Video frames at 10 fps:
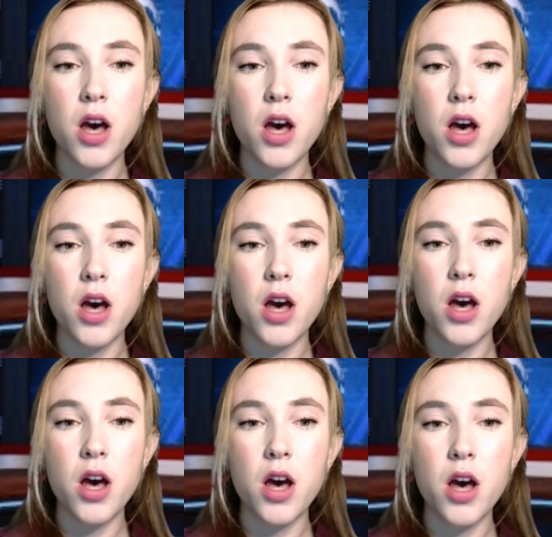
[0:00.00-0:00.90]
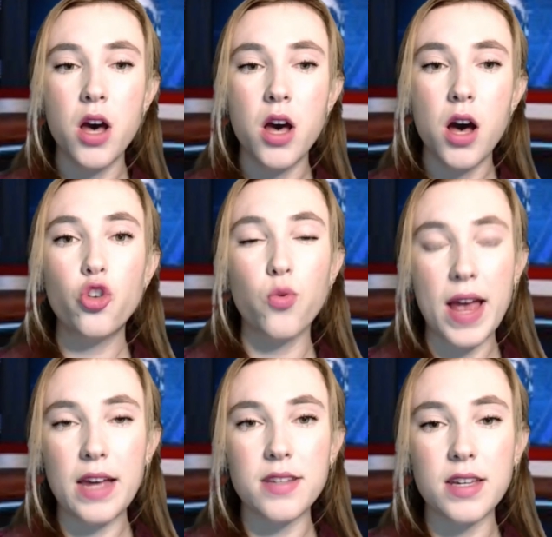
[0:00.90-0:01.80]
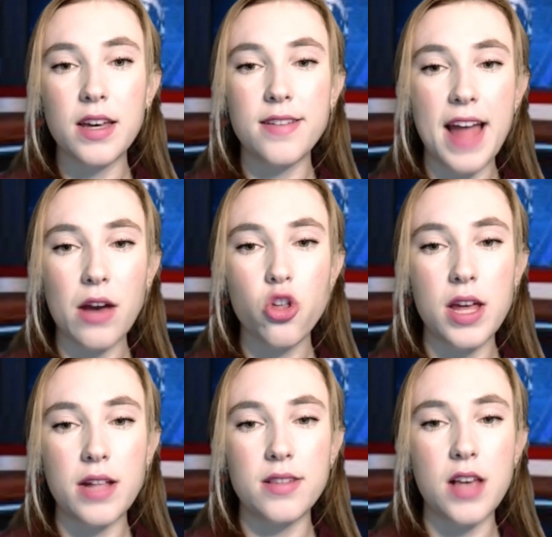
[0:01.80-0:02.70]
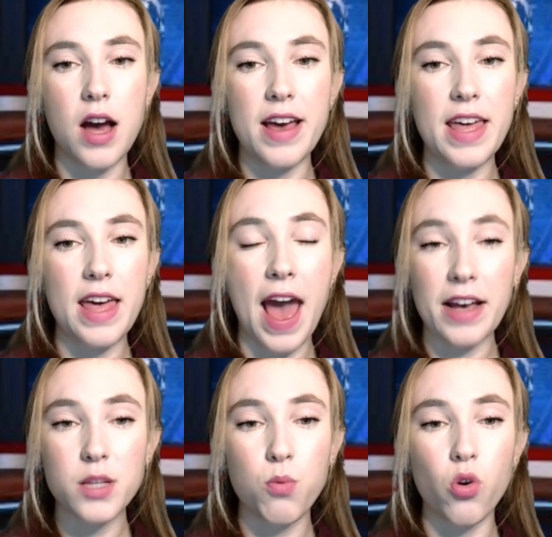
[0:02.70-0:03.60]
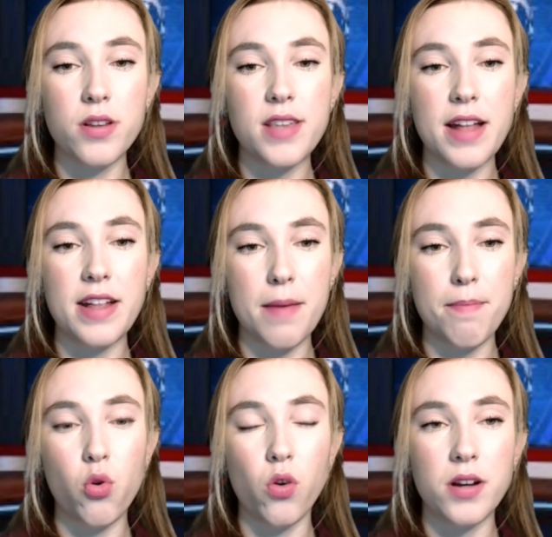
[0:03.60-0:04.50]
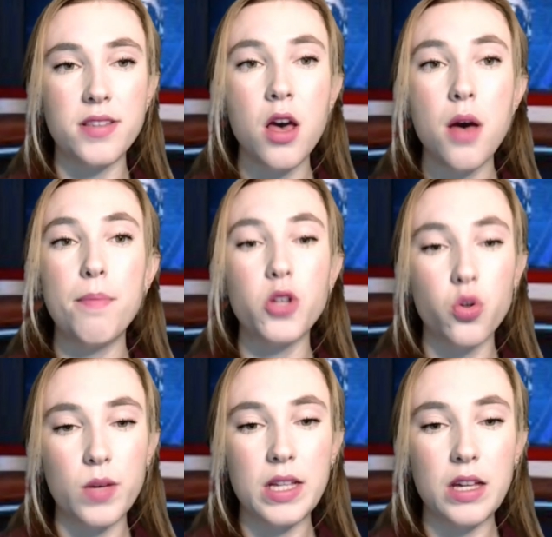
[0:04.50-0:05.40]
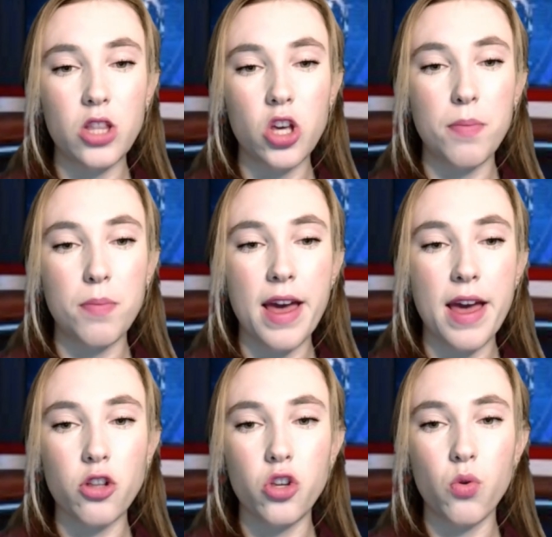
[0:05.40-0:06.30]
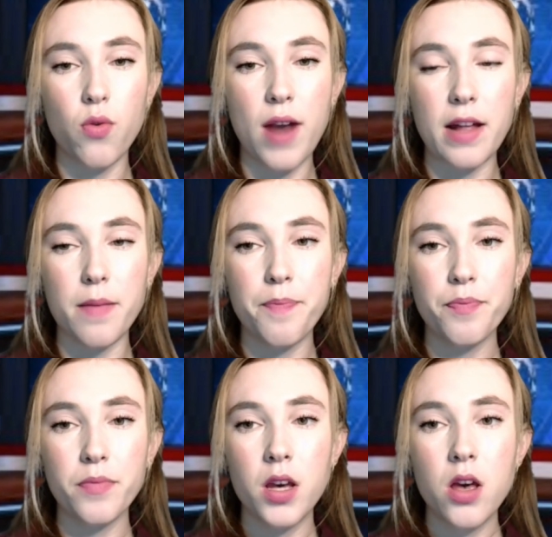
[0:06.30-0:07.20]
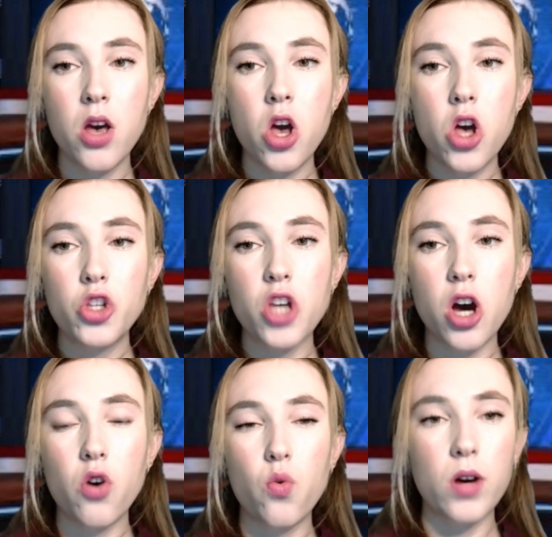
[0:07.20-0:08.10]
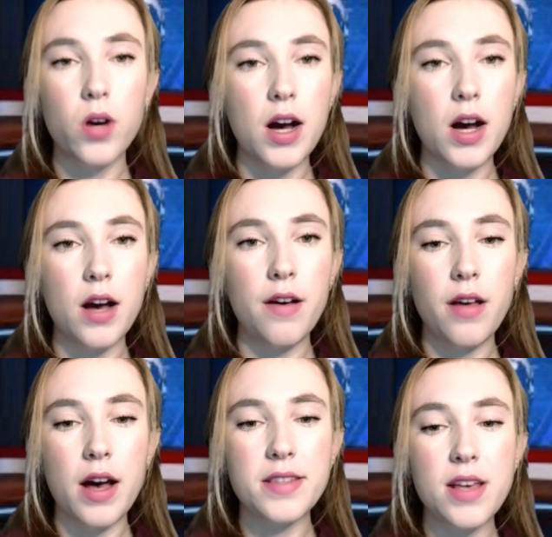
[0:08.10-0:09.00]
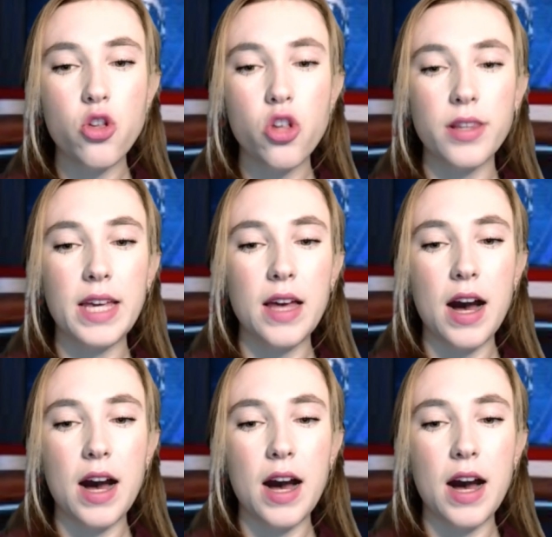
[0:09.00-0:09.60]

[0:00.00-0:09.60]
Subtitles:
on trade connections, exports and imports between Ethiopia and Ukraine. So essentially,